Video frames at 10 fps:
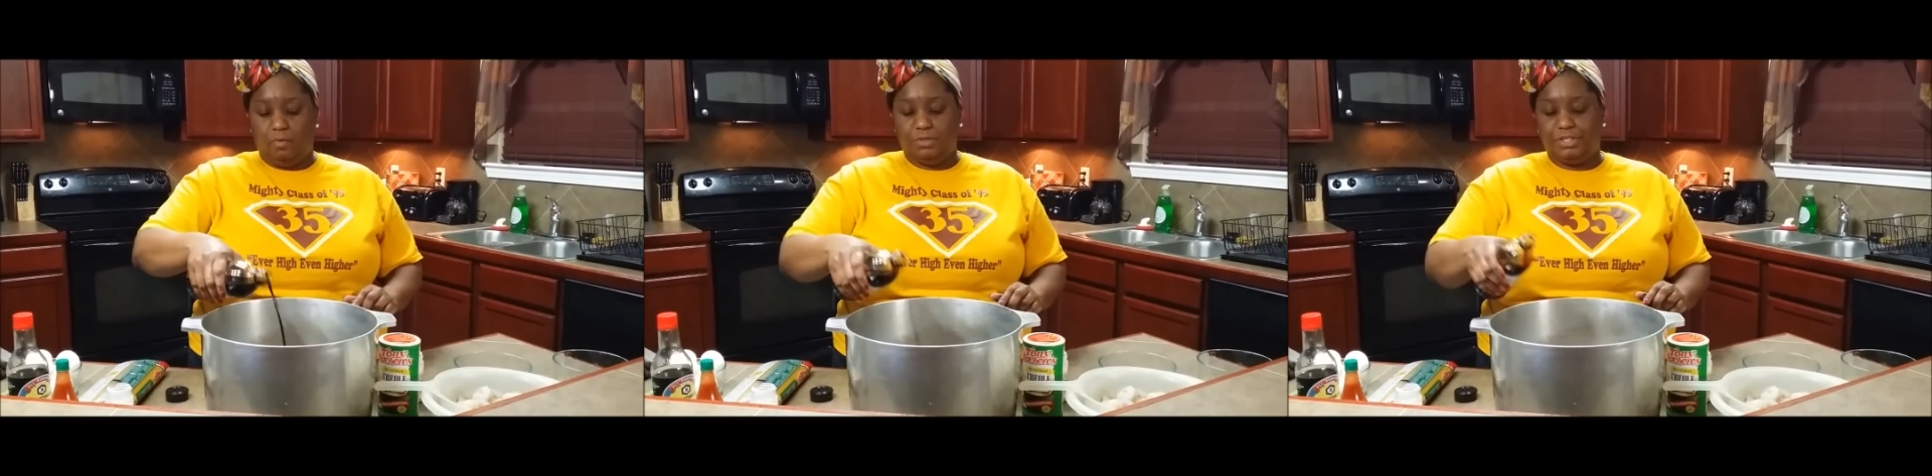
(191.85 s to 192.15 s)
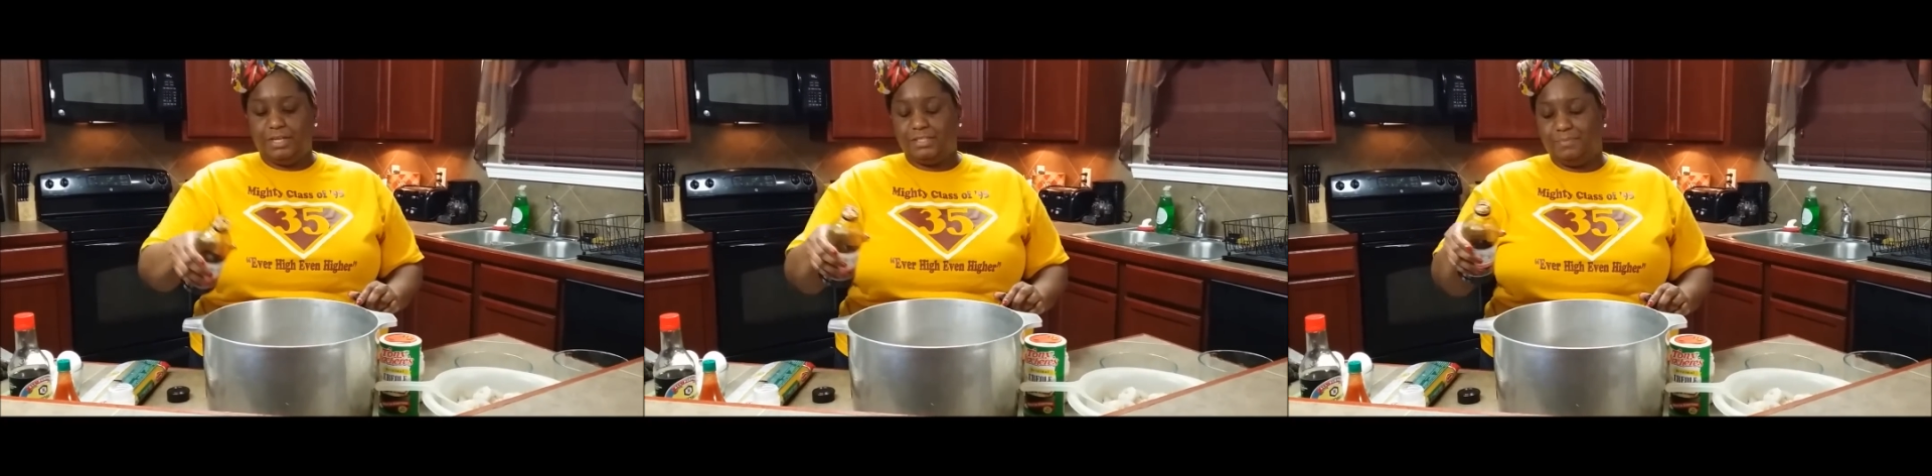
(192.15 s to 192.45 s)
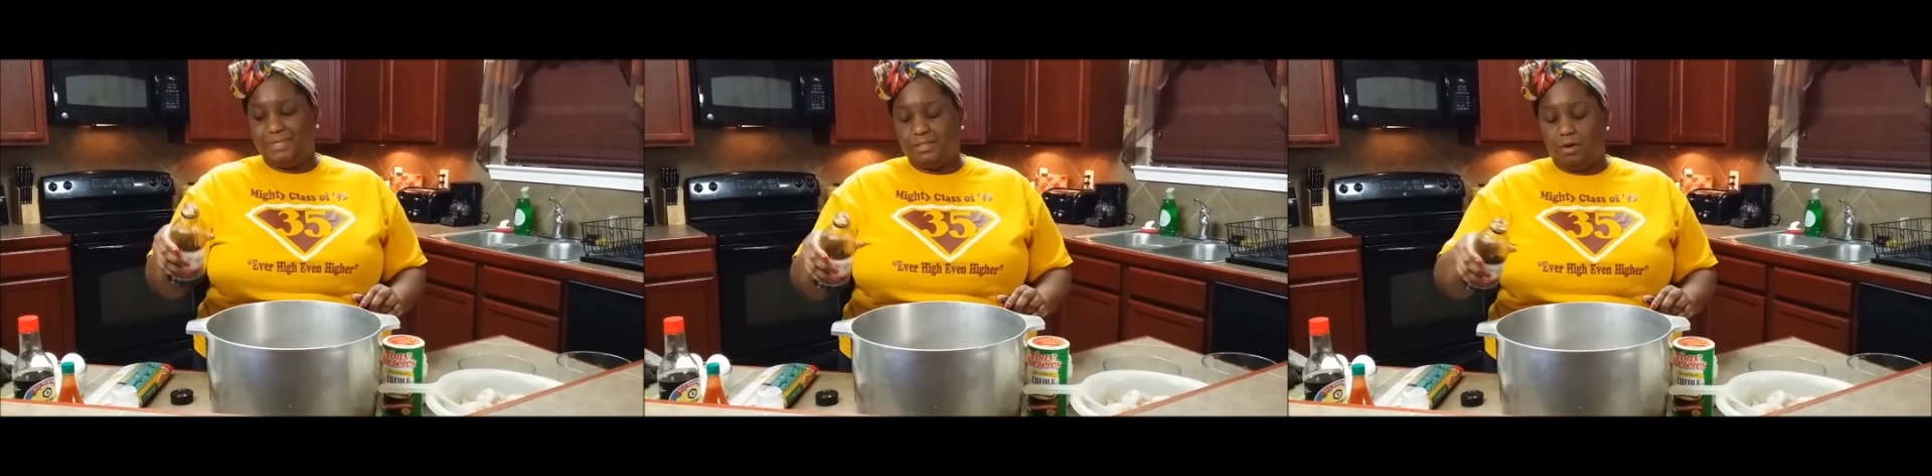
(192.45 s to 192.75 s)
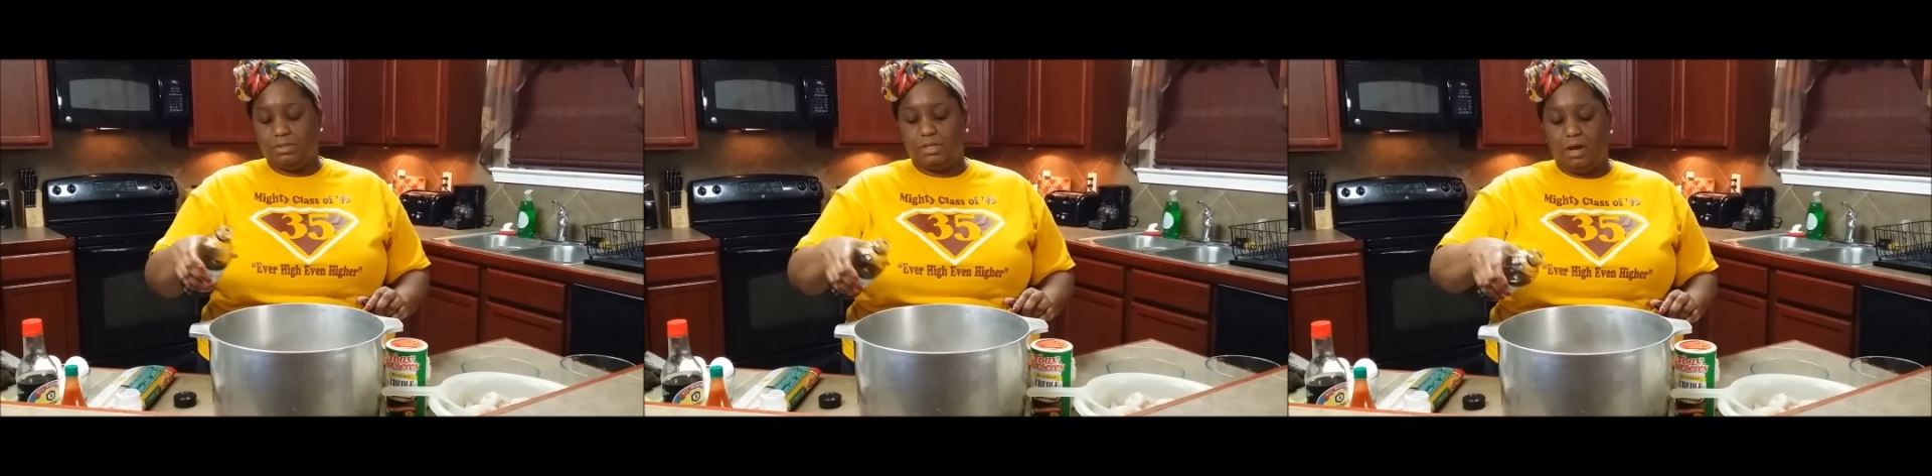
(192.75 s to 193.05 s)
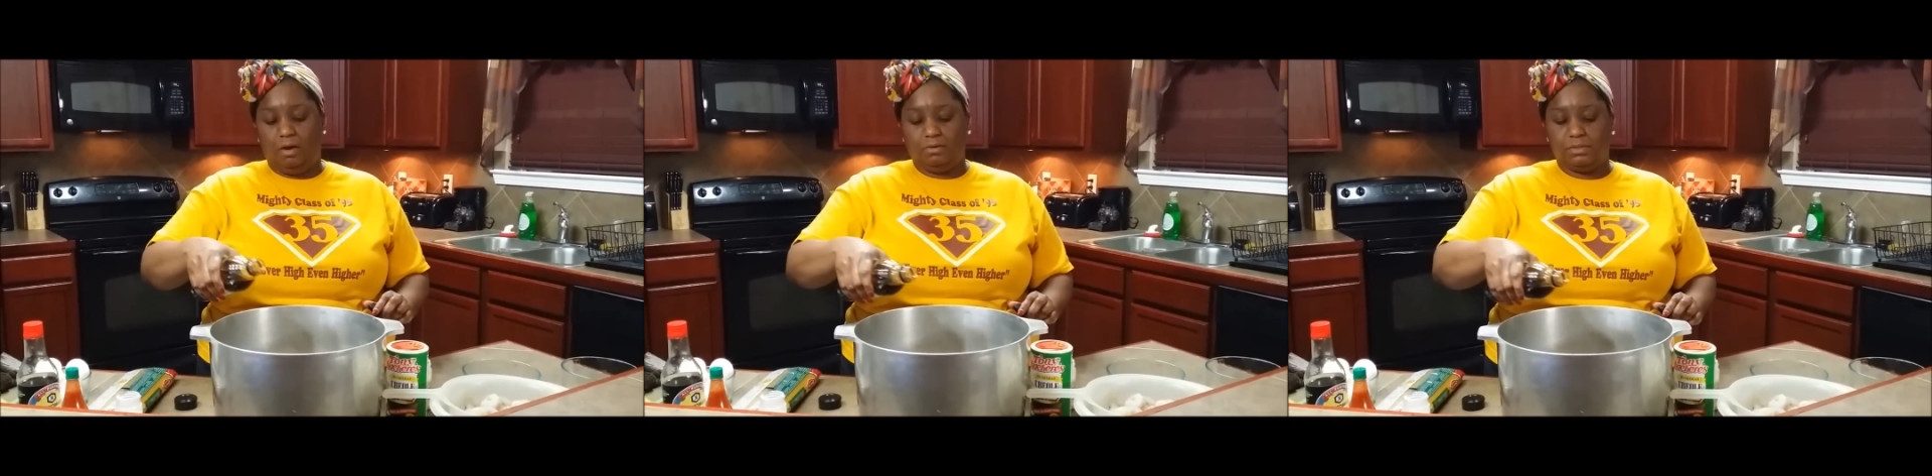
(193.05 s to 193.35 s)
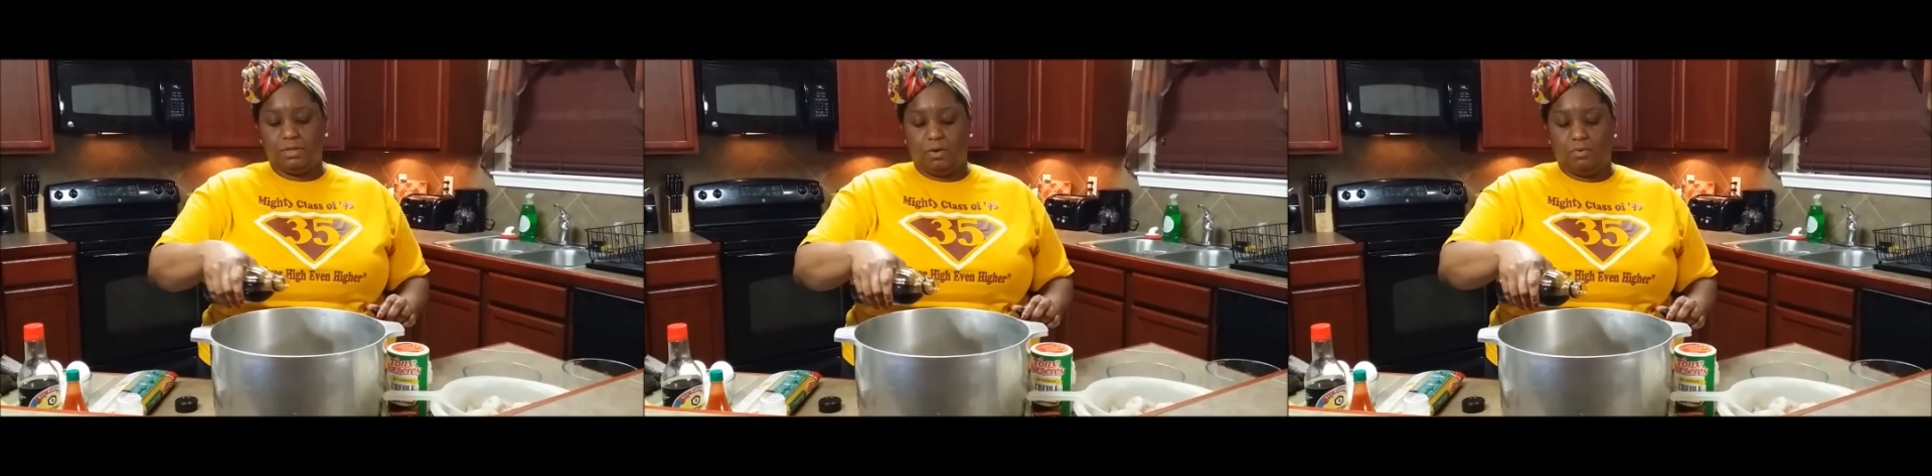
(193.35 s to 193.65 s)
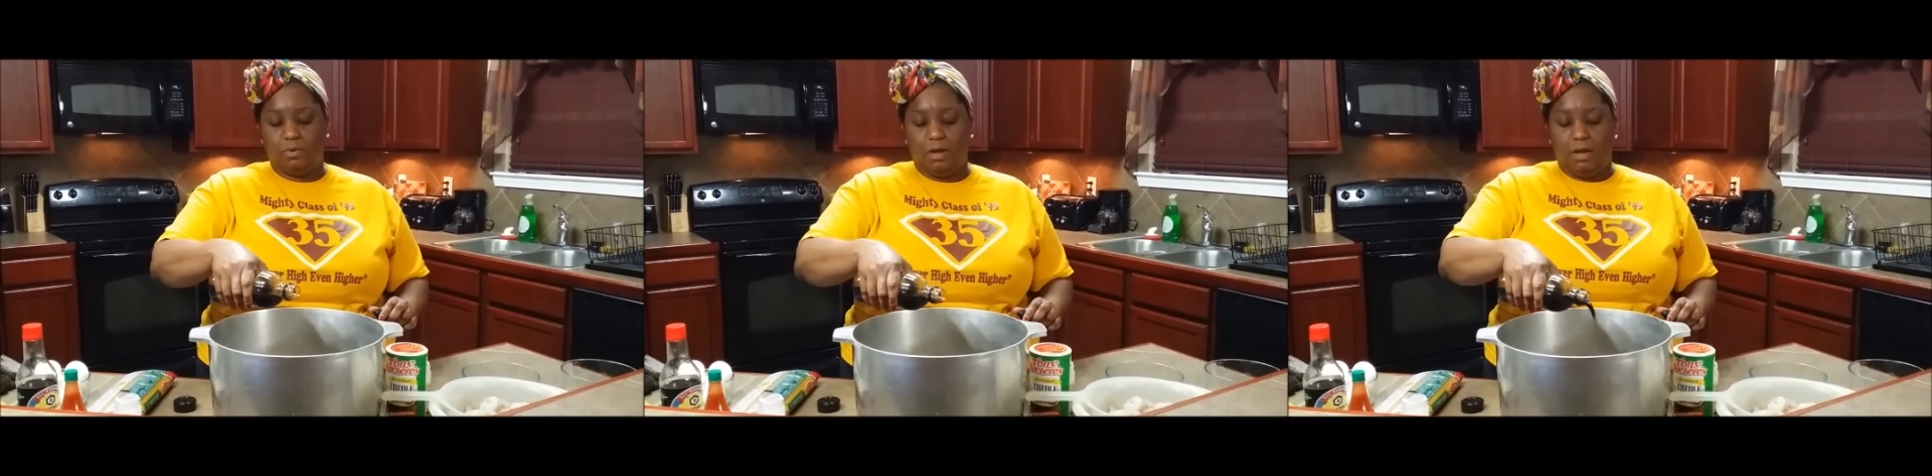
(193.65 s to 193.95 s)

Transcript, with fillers: which tends to be salty also,